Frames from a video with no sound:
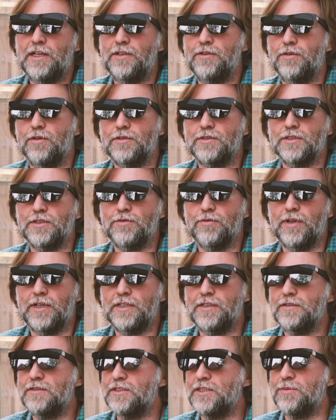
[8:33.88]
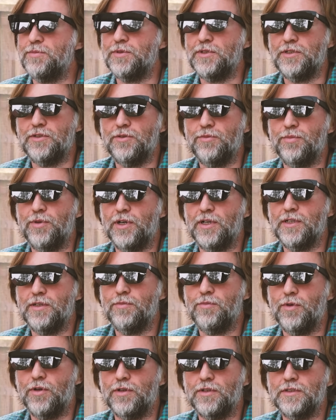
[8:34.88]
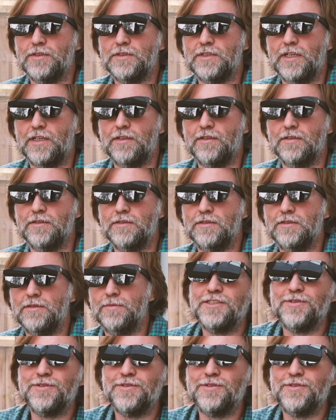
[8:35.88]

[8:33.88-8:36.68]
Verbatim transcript: not a great GPU by modern standards.